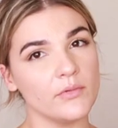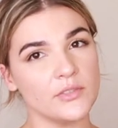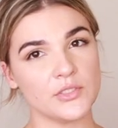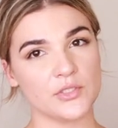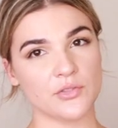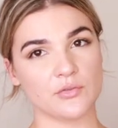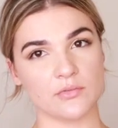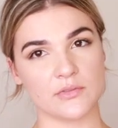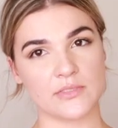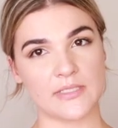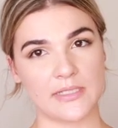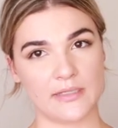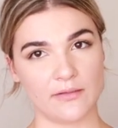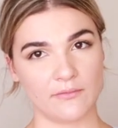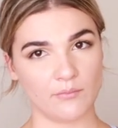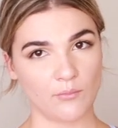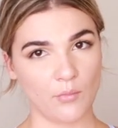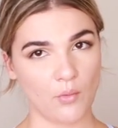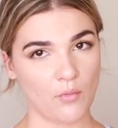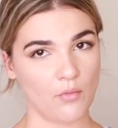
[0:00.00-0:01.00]
which shorts I
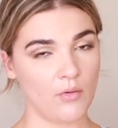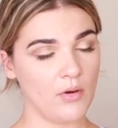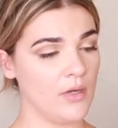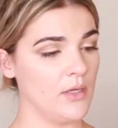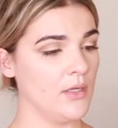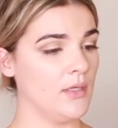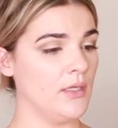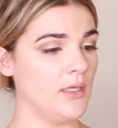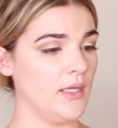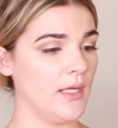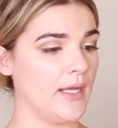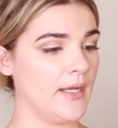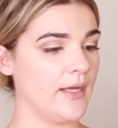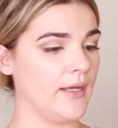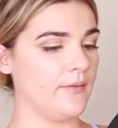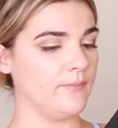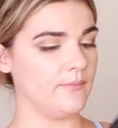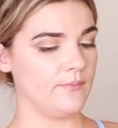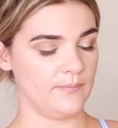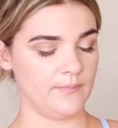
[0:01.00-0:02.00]
love more.
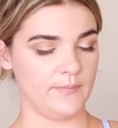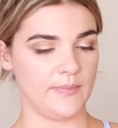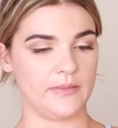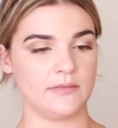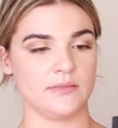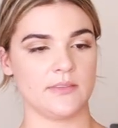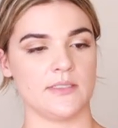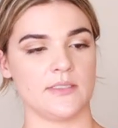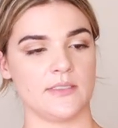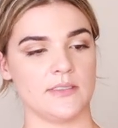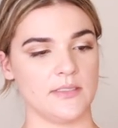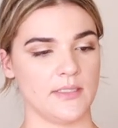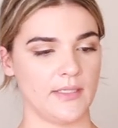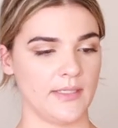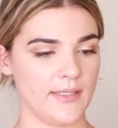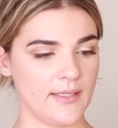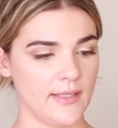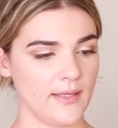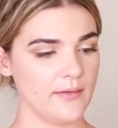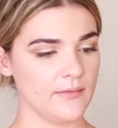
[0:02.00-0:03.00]
But
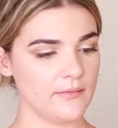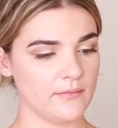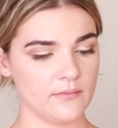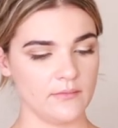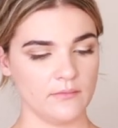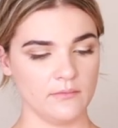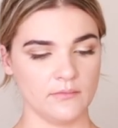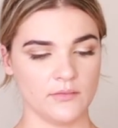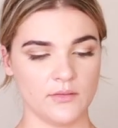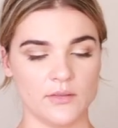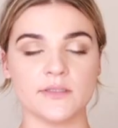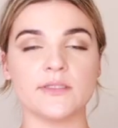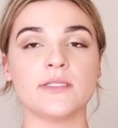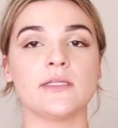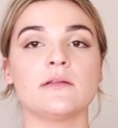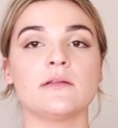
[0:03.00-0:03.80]
again, got the